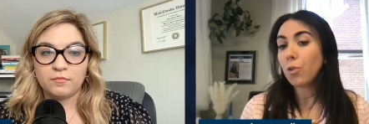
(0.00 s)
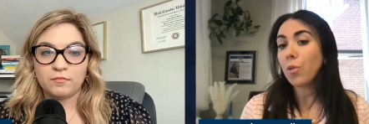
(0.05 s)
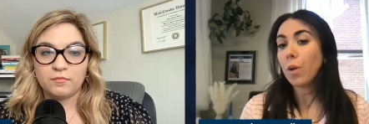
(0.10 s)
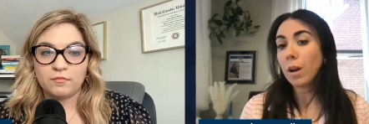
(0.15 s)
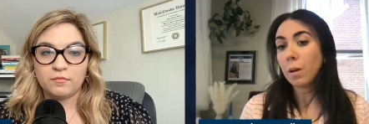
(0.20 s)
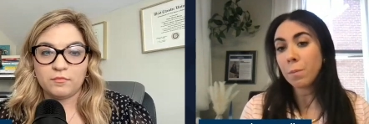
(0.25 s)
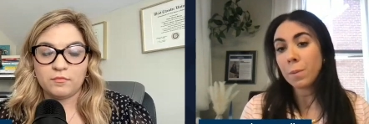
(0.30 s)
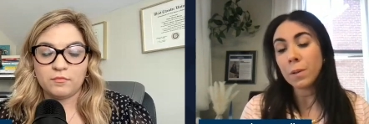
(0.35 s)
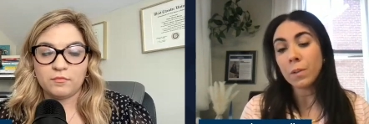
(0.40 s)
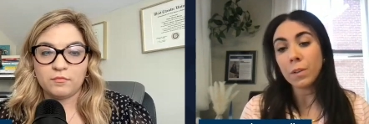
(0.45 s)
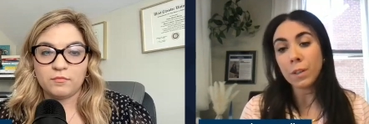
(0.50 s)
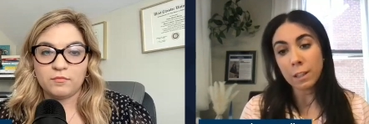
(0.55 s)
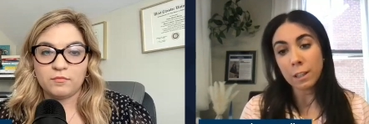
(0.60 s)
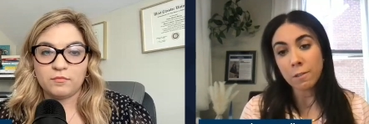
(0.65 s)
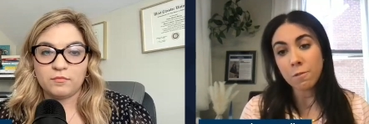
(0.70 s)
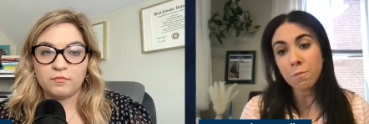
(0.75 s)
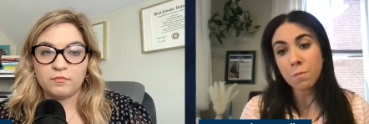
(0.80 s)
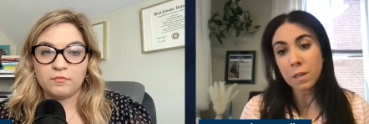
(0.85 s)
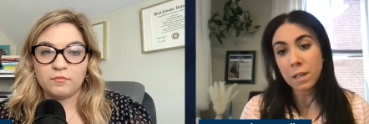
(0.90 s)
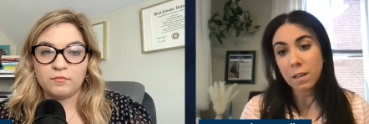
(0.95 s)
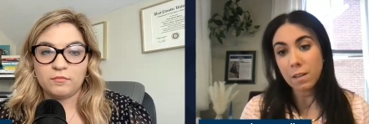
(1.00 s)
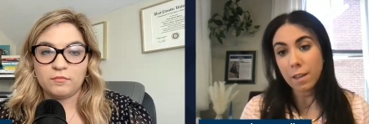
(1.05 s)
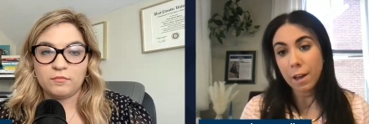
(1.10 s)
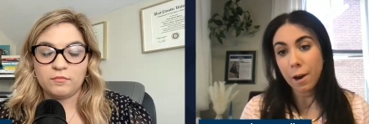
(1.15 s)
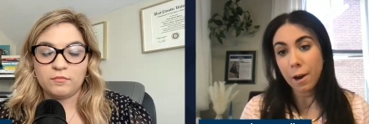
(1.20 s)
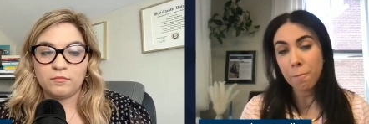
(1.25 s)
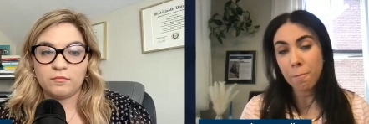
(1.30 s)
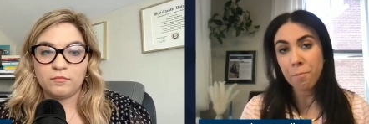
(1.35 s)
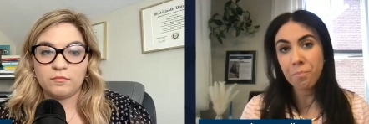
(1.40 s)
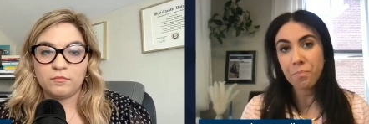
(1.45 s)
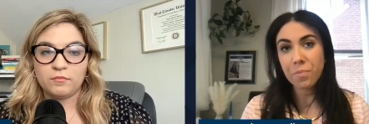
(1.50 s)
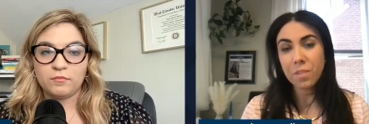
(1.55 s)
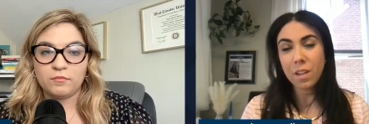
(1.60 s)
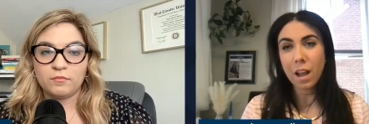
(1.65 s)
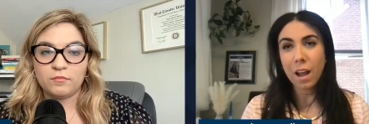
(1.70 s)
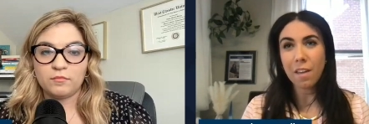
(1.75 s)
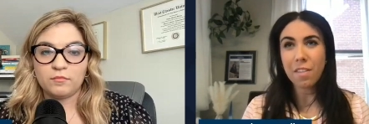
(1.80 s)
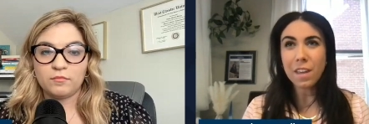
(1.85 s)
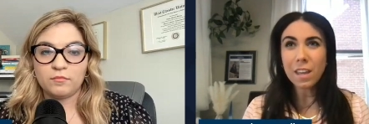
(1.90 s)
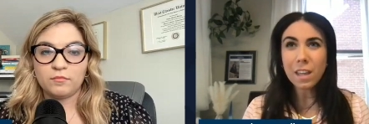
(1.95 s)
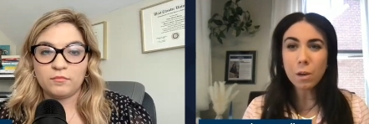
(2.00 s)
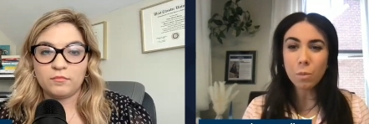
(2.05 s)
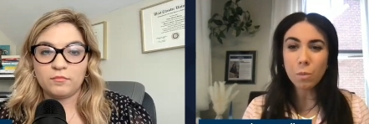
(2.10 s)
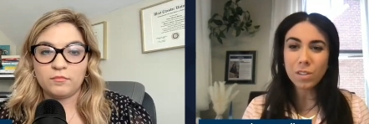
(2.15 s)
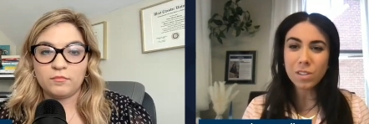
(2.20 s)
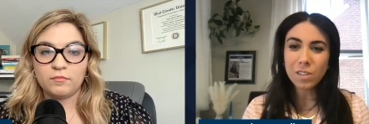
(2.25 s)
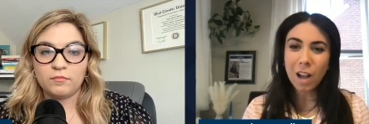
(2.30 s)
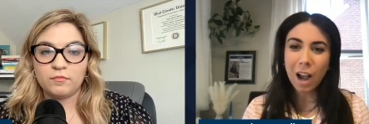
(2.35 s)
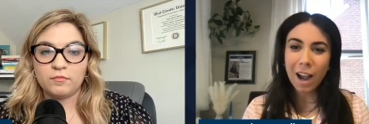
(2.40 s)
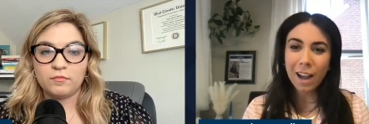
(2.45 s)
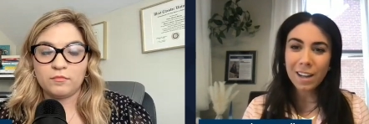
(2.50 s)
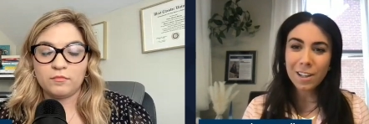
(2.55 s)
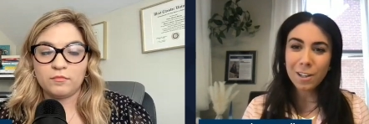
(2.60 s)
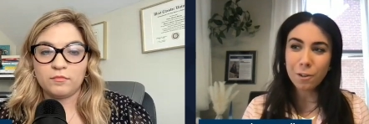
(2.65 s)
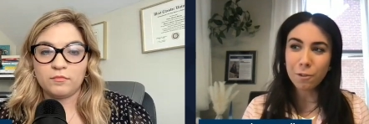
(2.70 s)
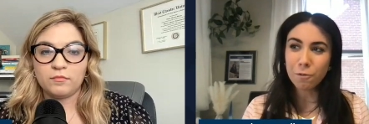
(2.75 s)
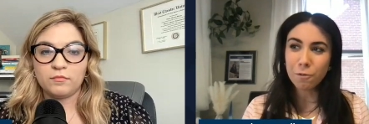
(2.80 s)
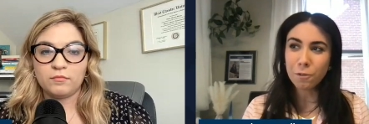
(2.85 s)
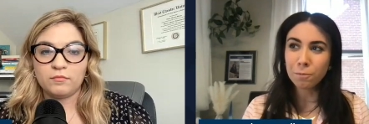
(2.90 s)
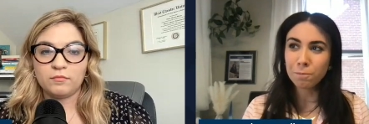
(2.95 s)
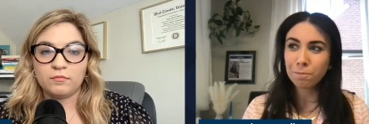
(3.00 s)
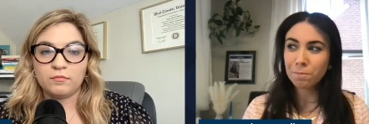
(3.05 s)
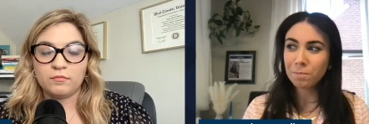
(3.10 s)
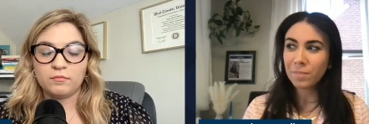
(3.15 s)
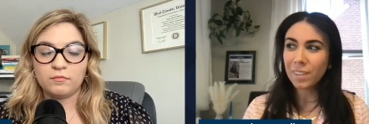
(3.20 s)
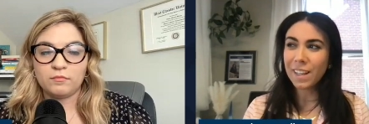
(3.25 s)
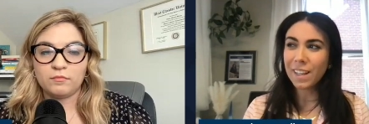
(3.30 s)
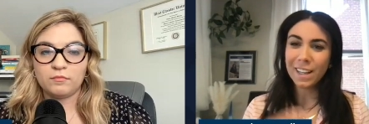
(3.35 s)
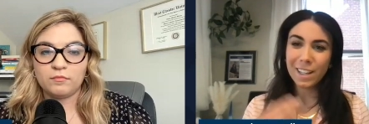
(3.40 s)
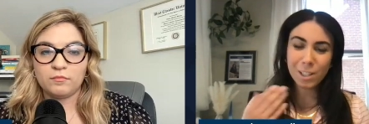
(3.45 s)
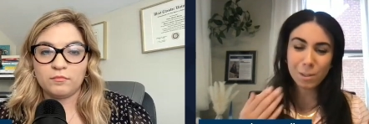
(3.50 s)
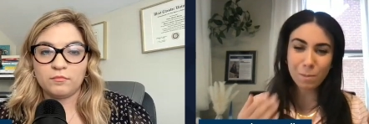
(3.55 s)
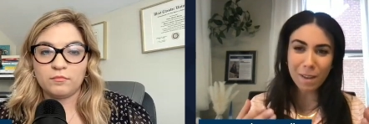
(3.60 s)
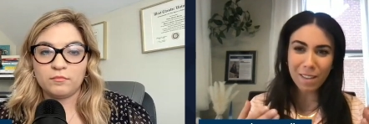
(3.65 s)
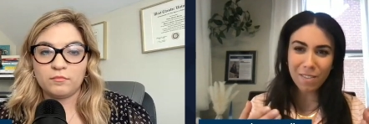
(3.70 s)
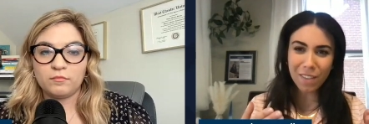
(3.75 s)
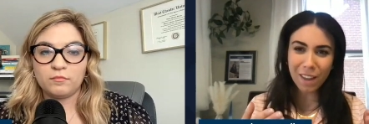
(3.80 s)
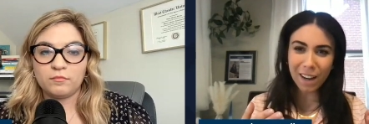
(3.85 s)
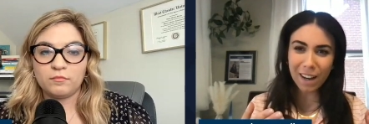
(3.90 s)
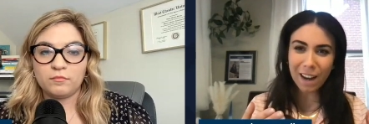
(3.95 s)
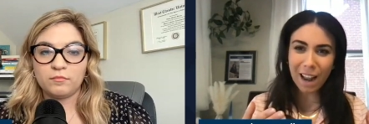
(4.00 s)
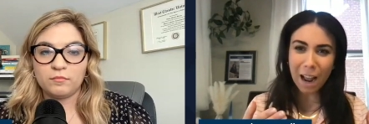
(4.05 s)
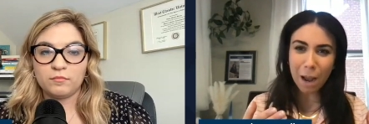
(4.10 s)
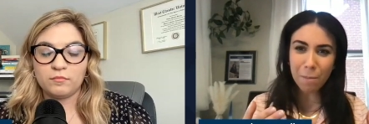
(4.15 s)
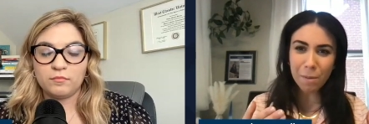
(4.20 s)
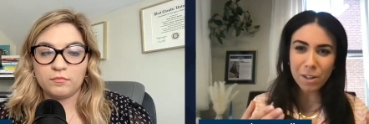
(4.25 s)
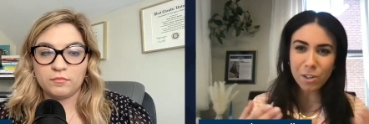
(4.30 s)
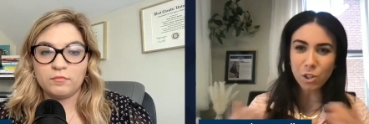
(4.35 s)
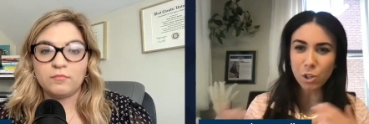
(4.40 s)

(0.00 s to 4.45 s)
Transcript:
Speaker 1: credibility of being there. I think it was kind of kismet that it happened.